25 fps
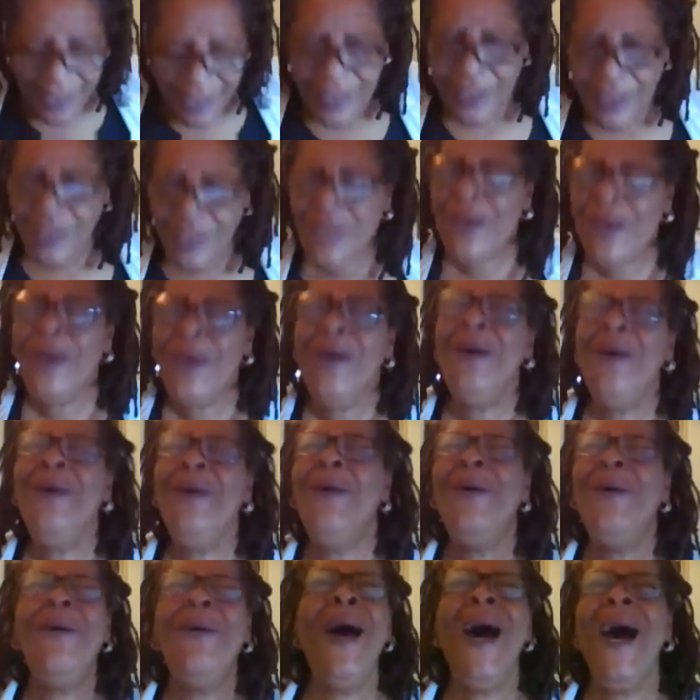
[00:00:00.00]
and you
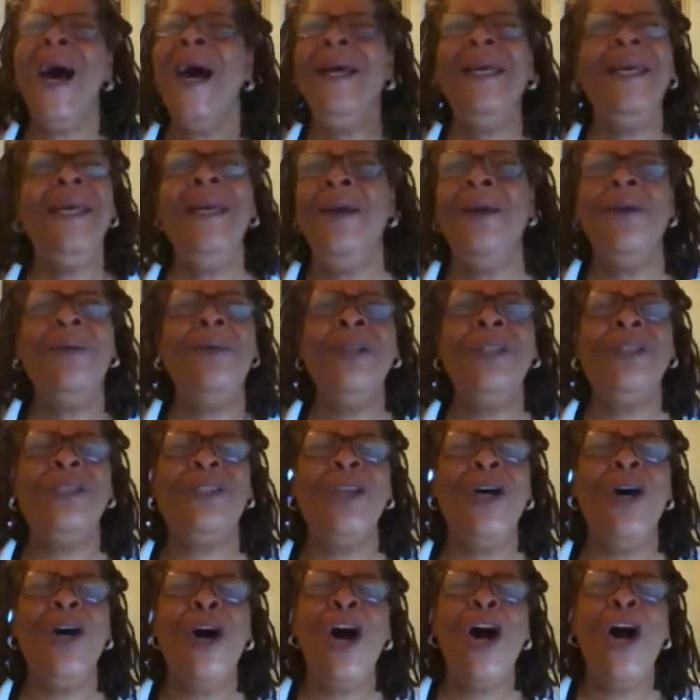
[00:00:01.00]
are here
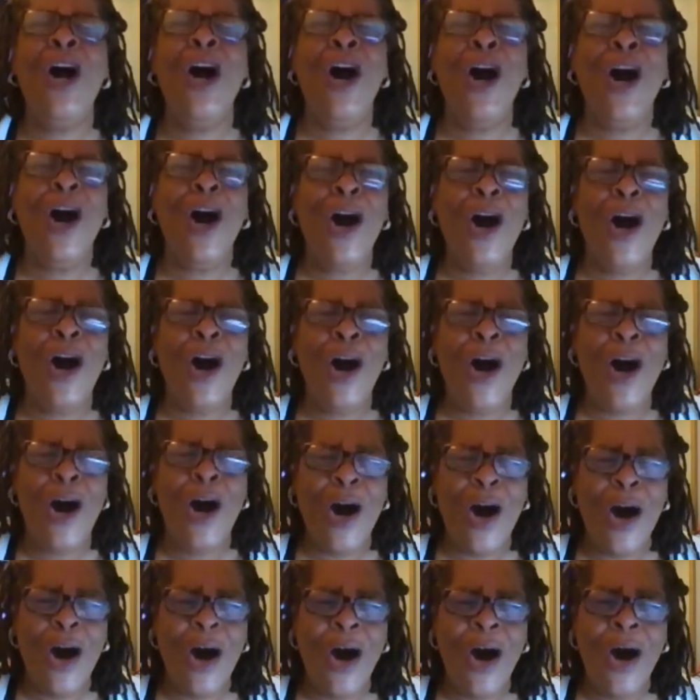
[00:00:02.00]

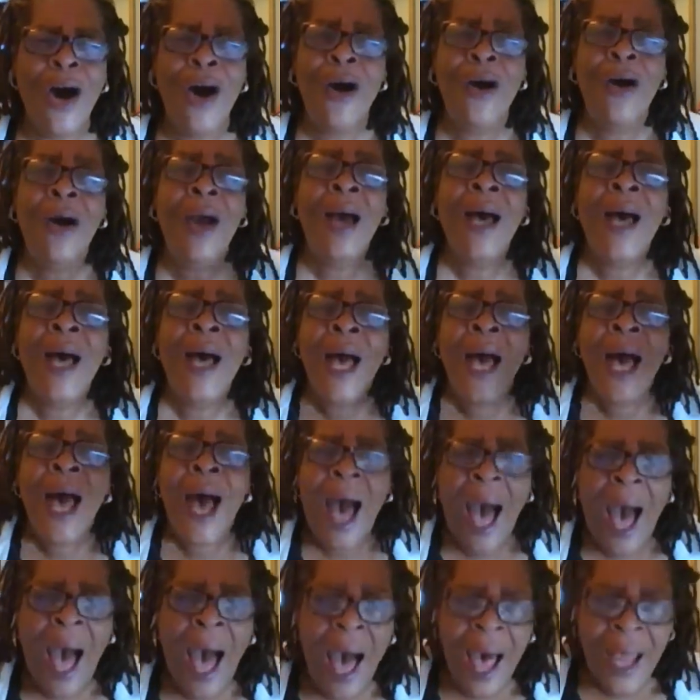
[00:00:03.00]
resolved.
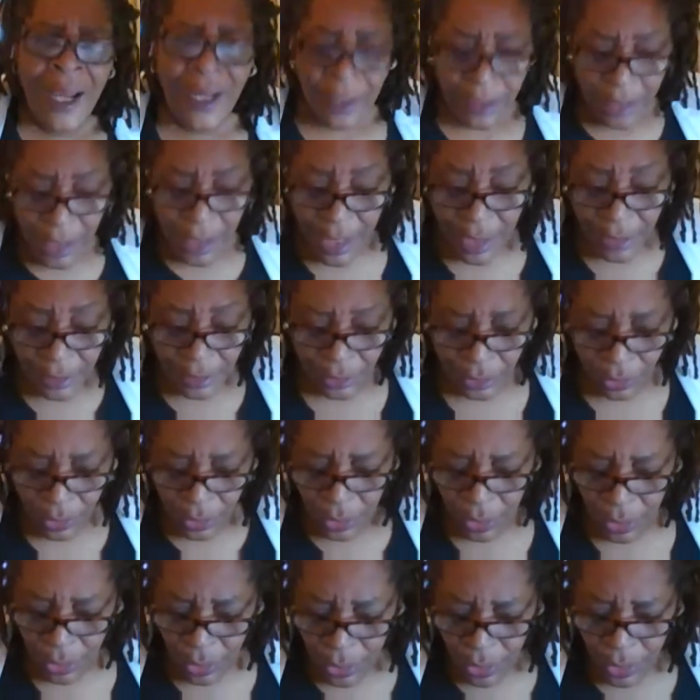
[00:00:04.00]
I look
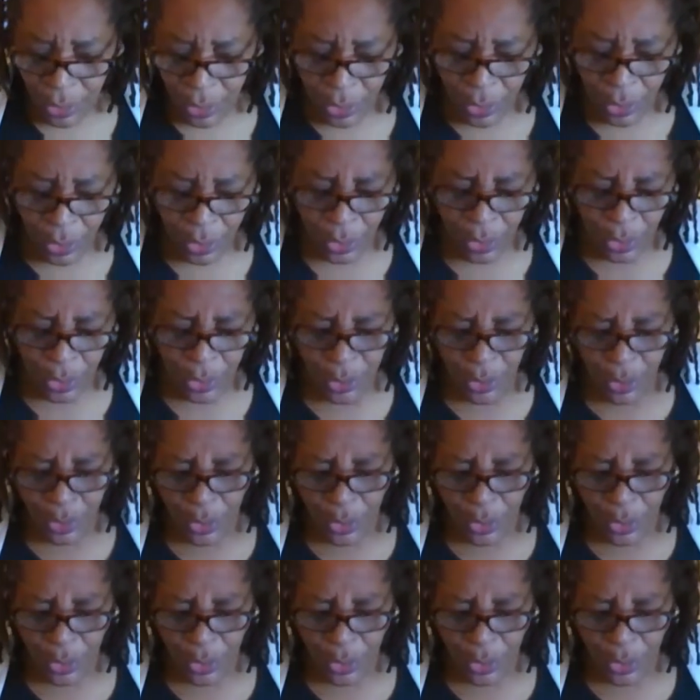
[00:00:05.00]
to you.